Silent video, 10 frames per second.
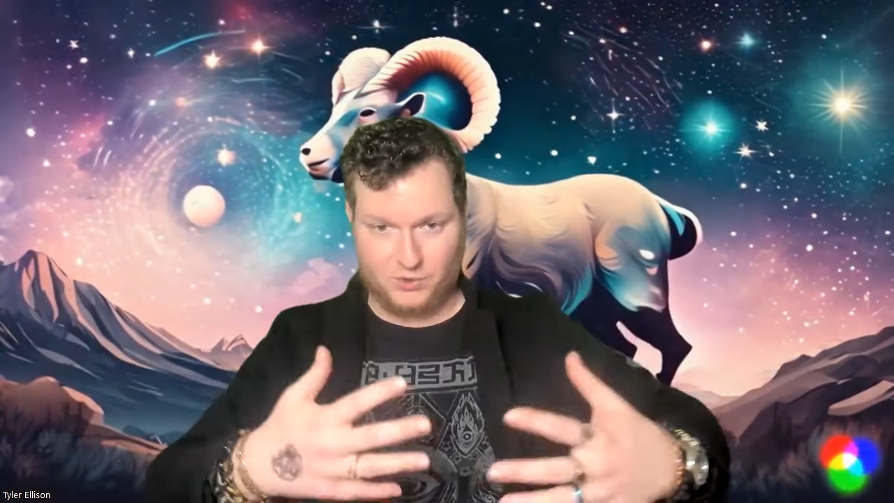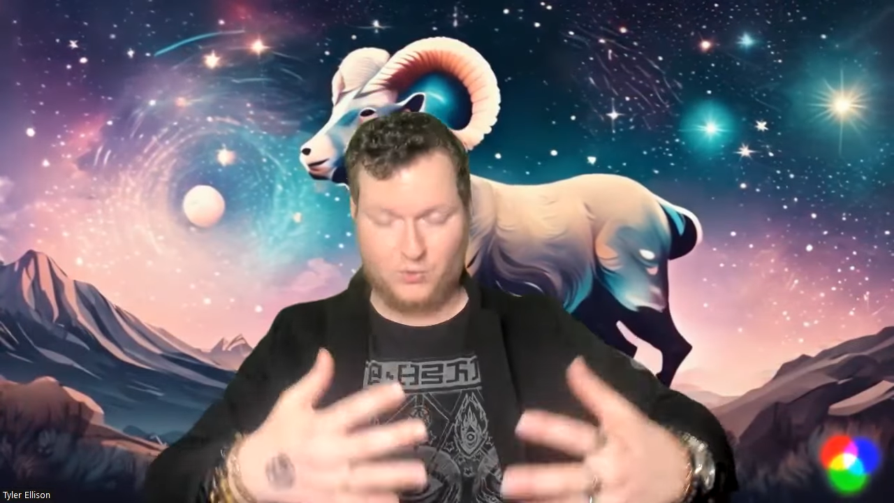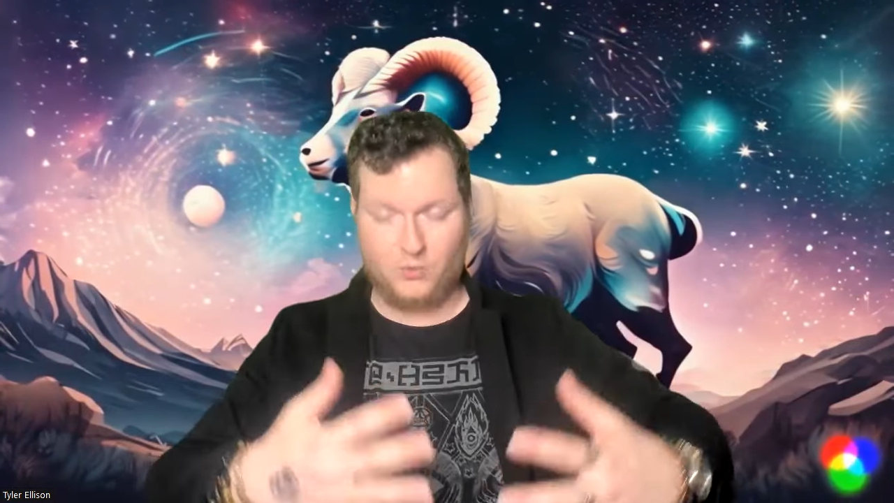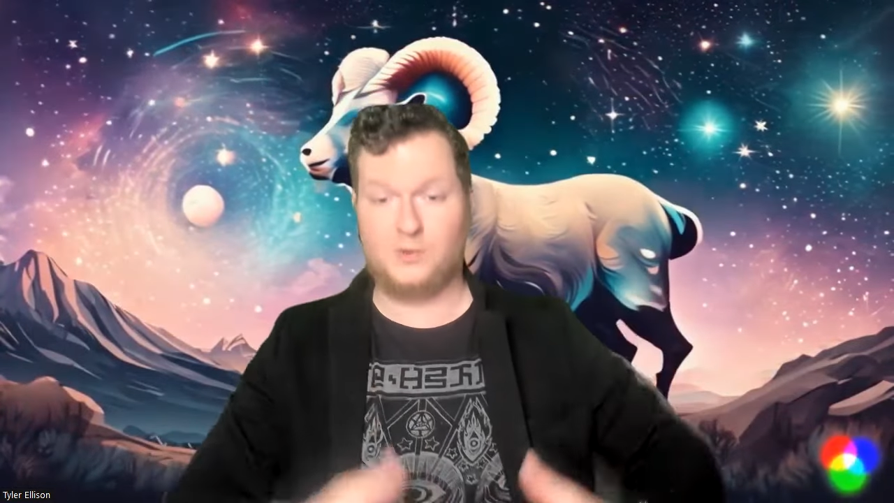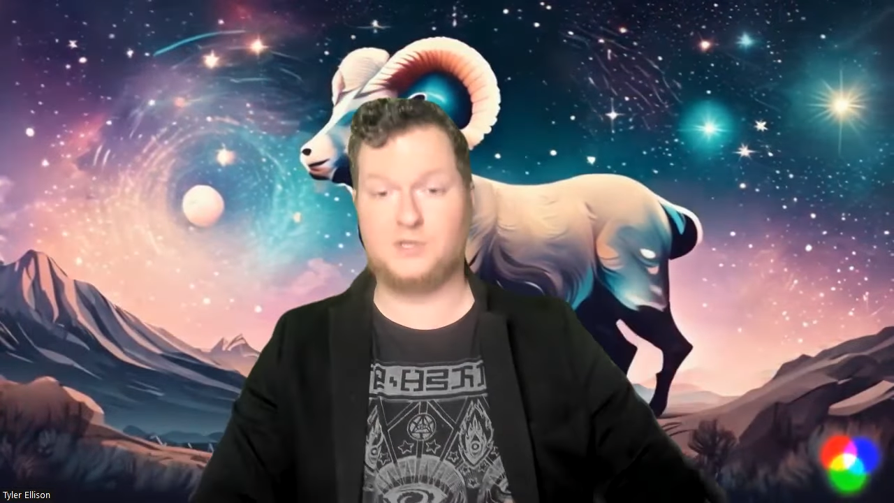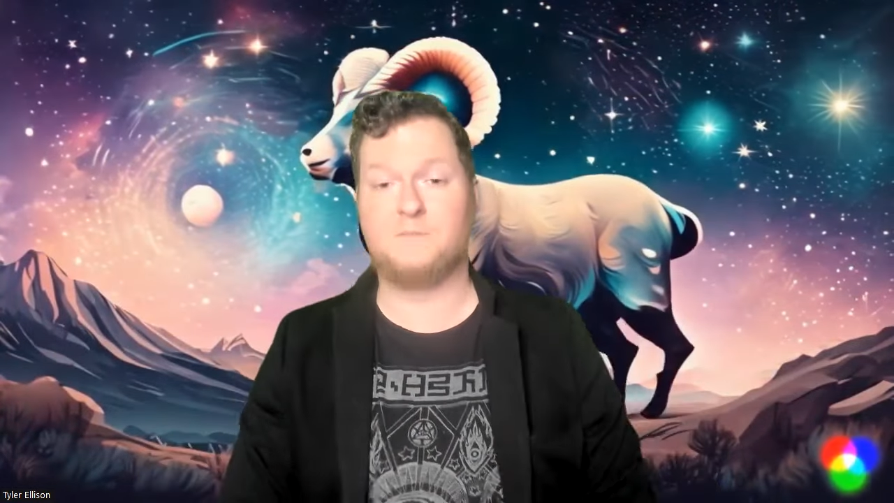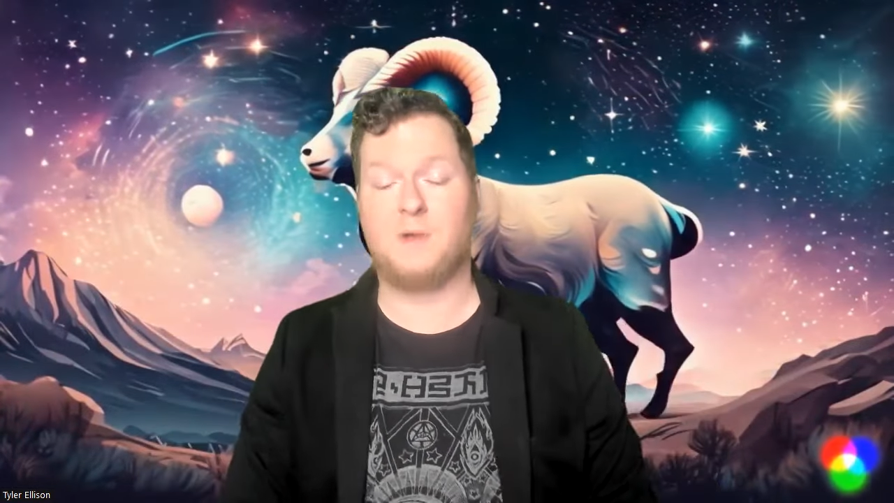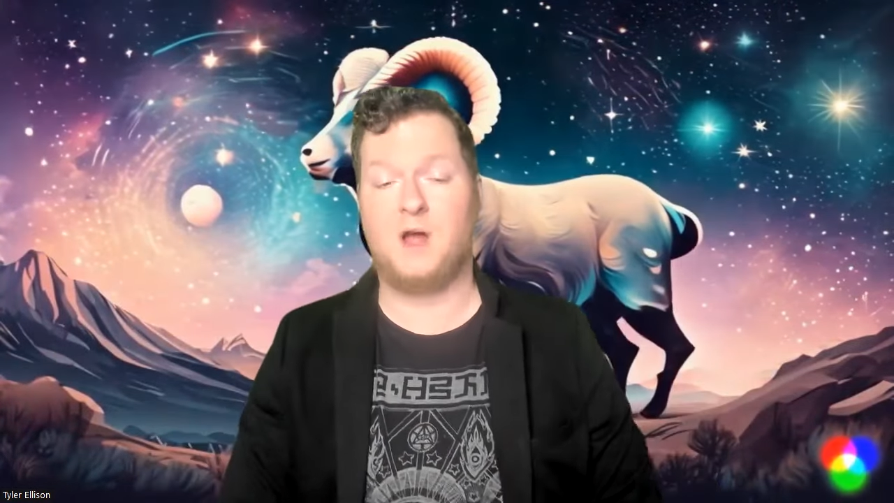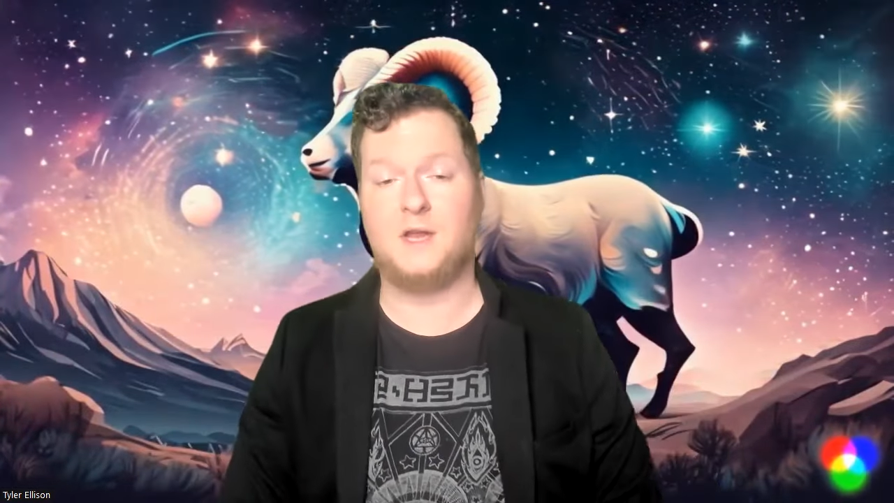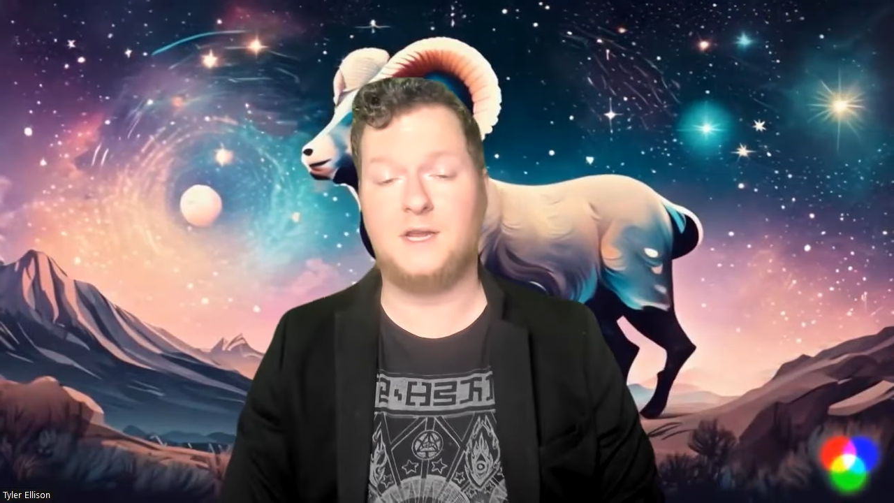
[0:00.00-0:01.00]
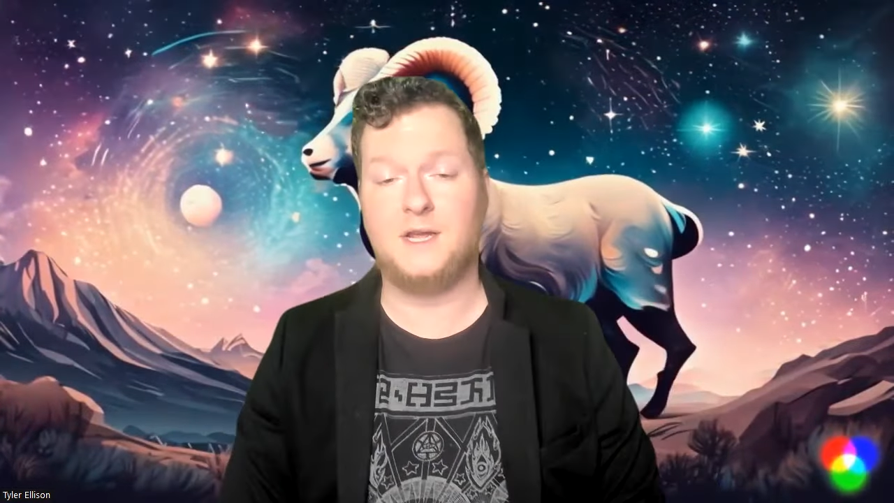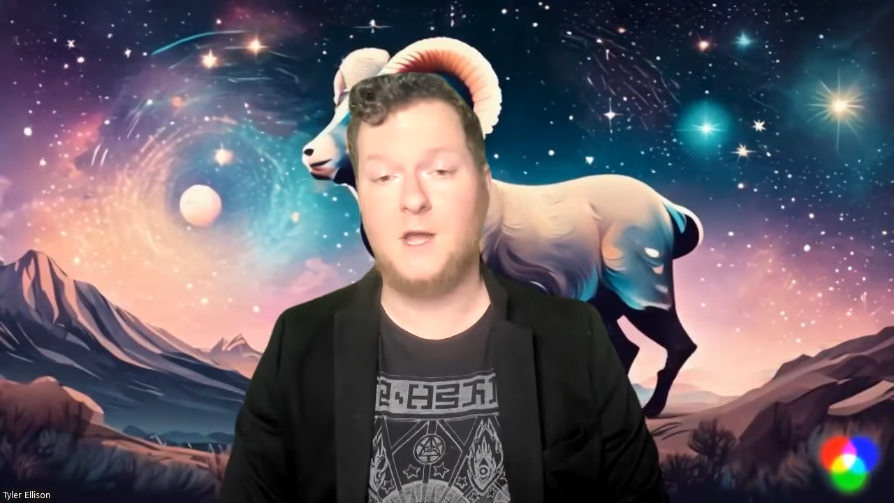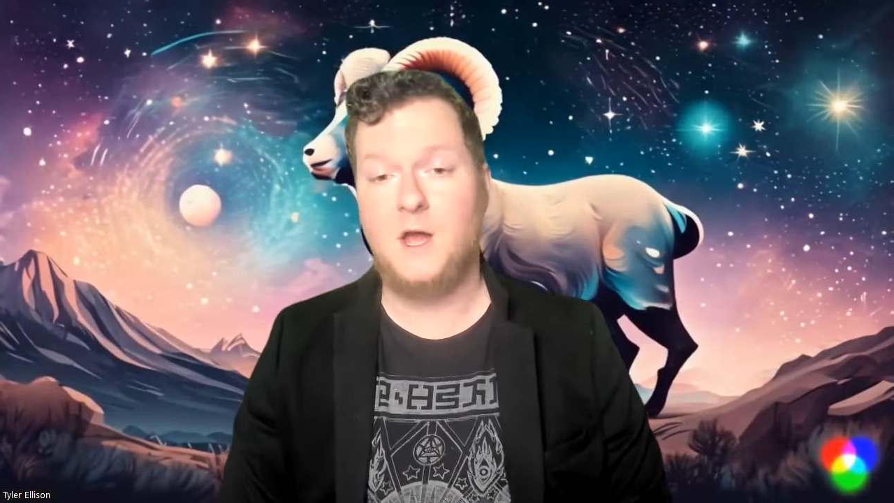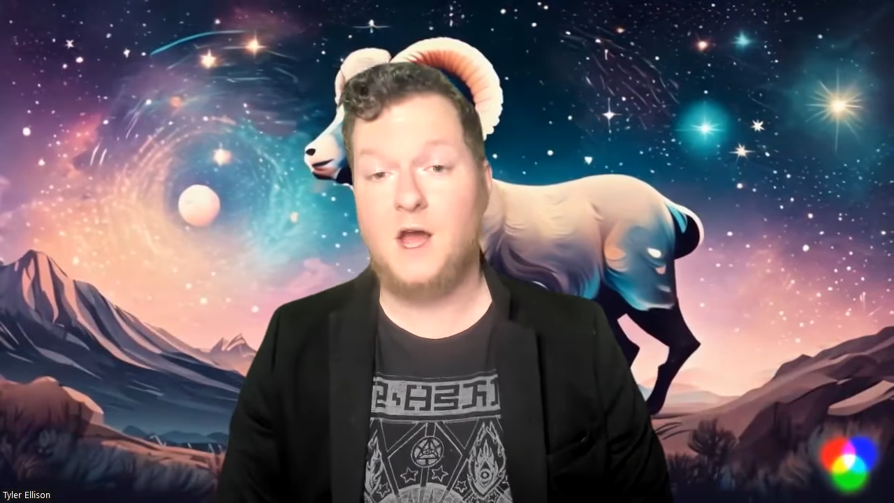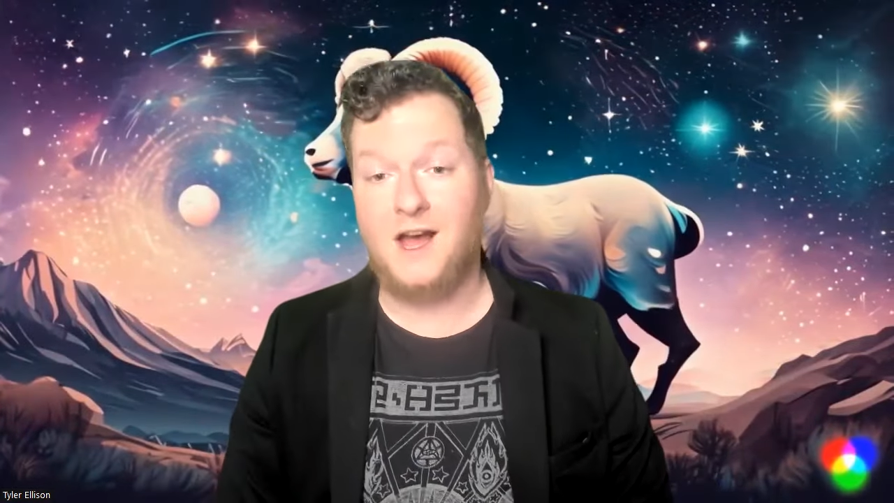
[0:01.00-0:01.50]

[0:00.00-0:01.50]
with corresponding